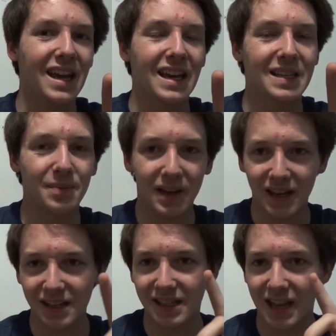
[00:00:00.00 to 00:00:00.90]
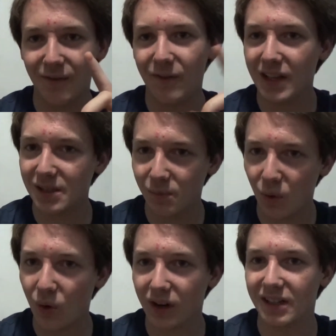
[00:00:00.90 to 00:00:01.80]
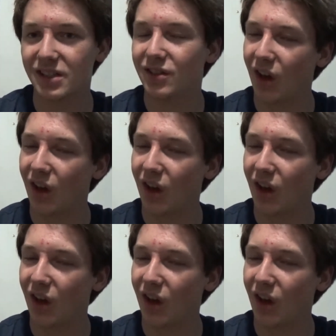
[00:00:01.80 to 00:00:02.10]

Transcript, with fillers: is because it fits more into